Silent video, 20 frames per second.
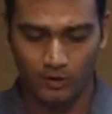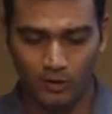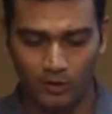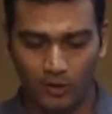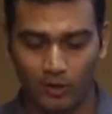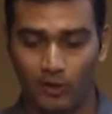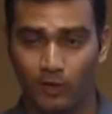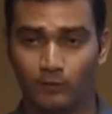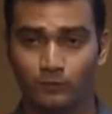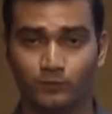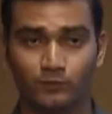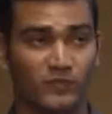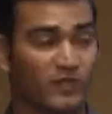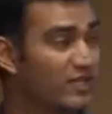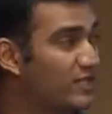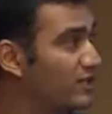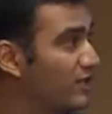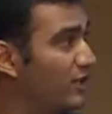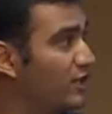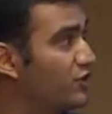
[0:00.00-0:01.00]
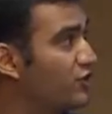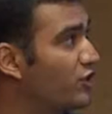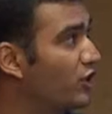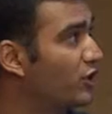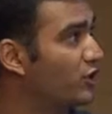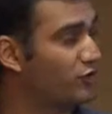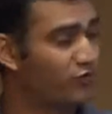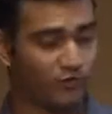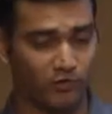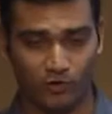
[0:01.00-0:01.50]

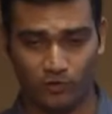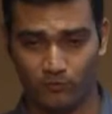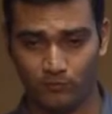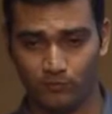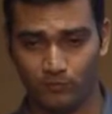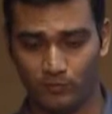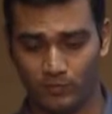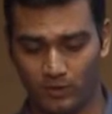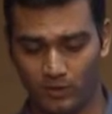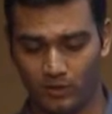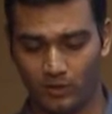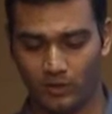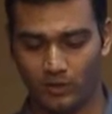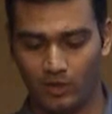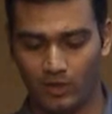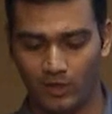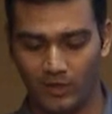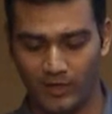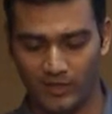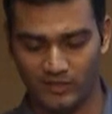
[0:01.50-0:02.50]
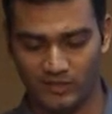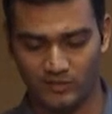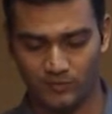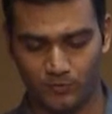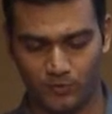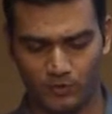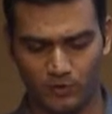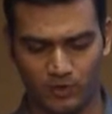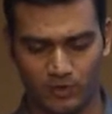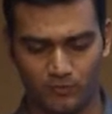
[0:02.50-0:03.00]
Screenshots from early access
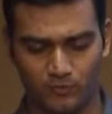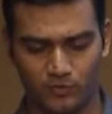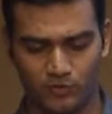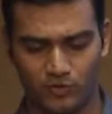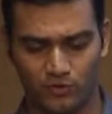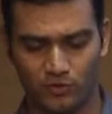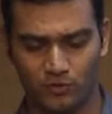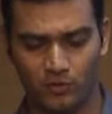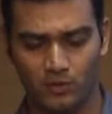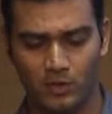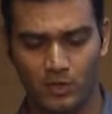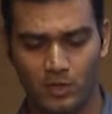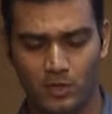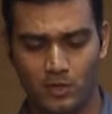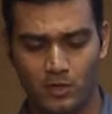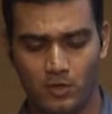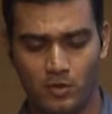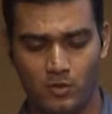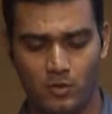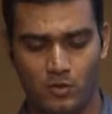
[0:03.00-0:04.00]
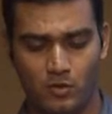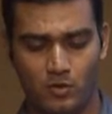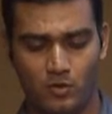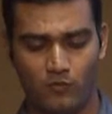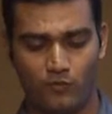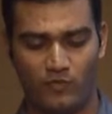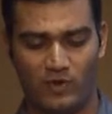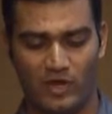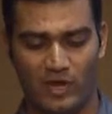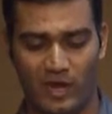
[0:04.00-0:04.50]
program. So
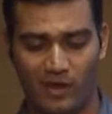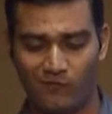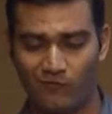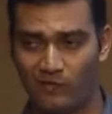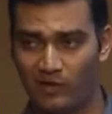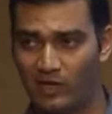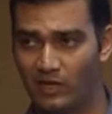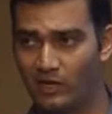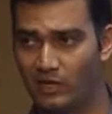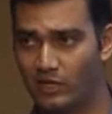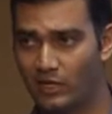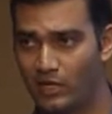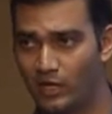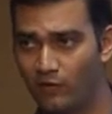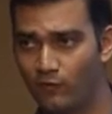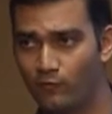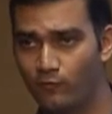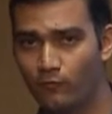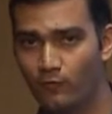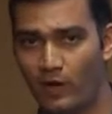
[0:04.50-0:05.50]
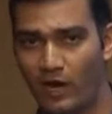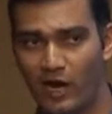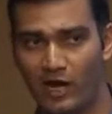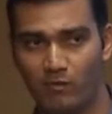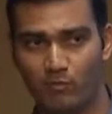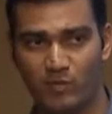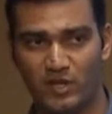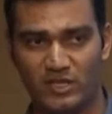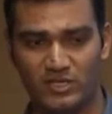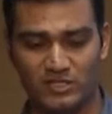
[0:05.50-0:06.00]
we give
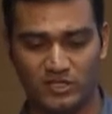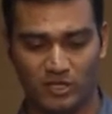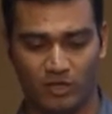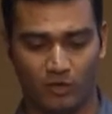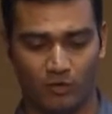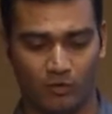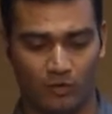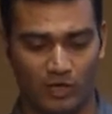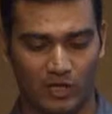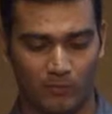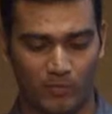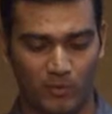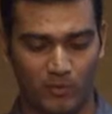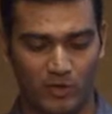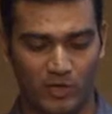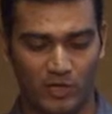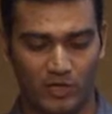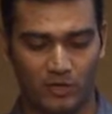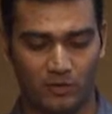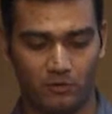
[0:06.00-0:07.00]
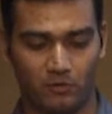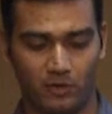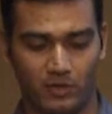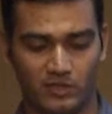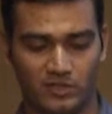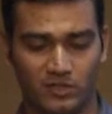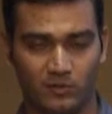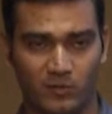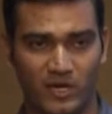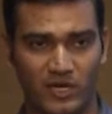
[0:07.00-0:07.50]
admins now capability to
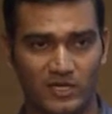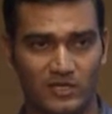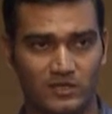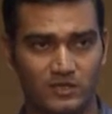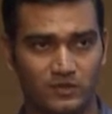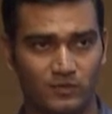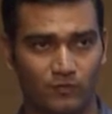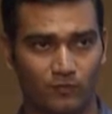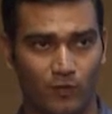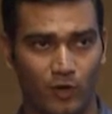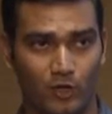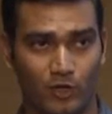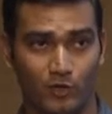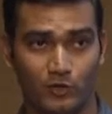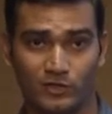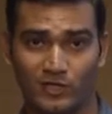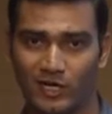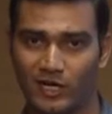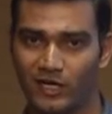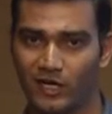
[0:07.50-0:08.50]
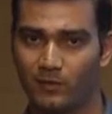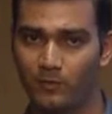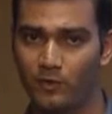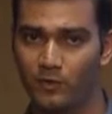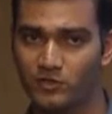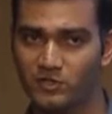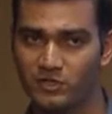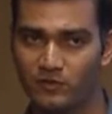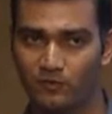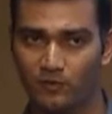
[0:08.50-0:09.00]
customize what user
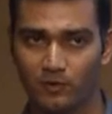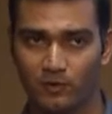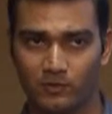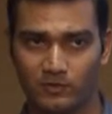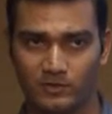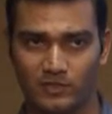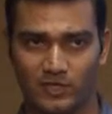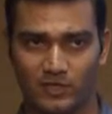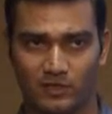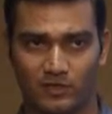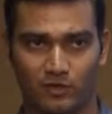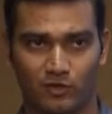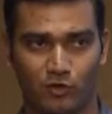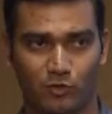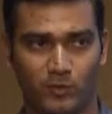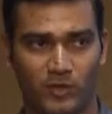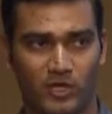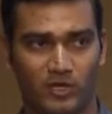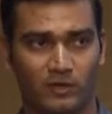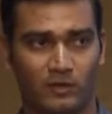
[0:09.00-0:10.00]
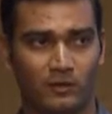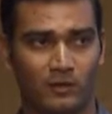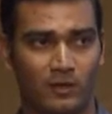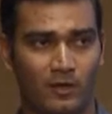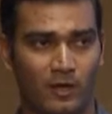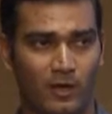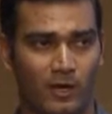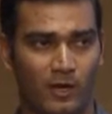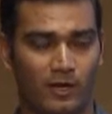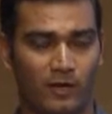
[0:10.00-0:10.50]
attributes you want to see in the domain.
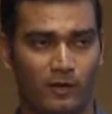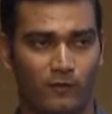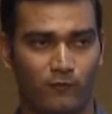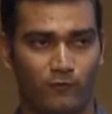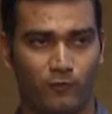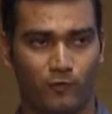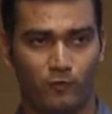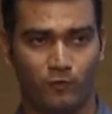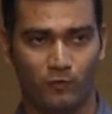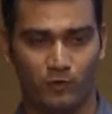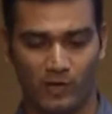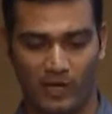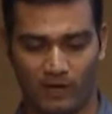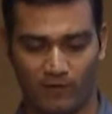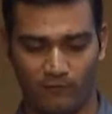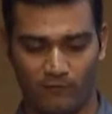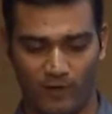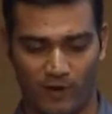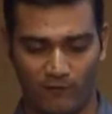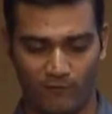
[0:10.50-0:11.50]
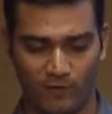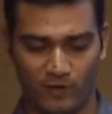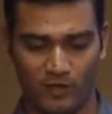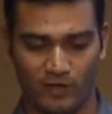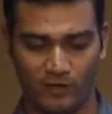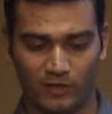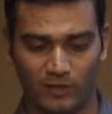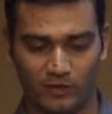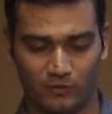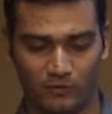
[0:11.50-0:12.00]
And if you don't have
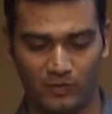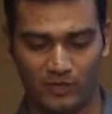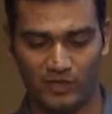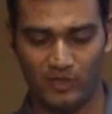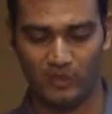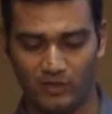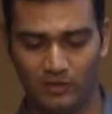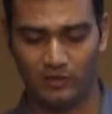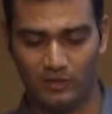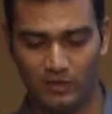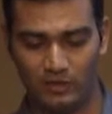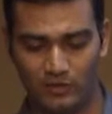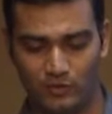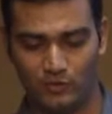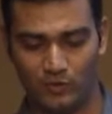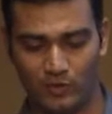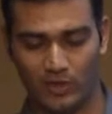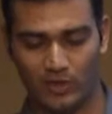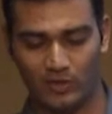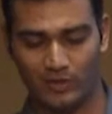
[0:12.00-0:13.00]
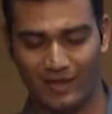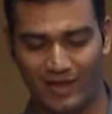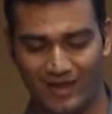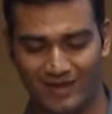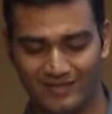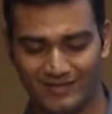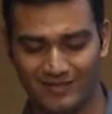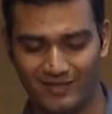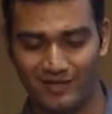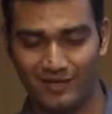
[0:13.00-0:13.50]
everything that you need, you can
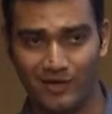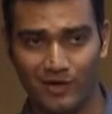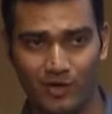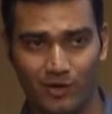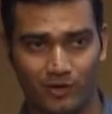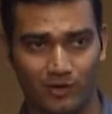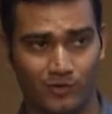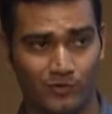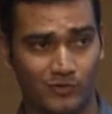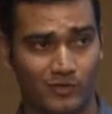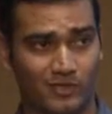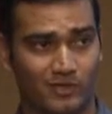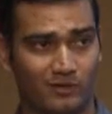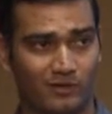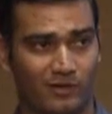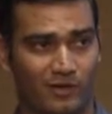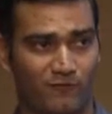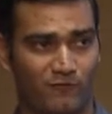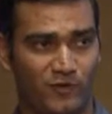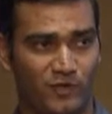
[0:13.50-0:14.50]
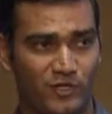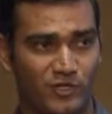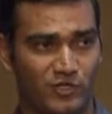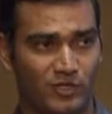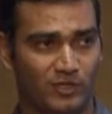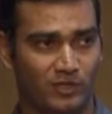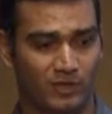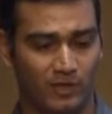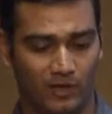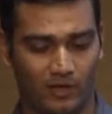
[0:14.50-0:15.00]
extend your user
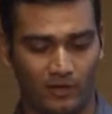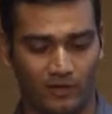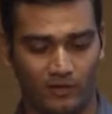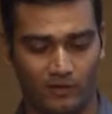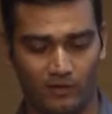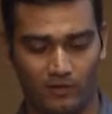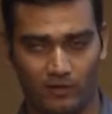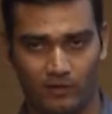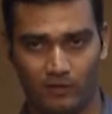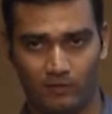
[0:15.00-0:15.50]
definition and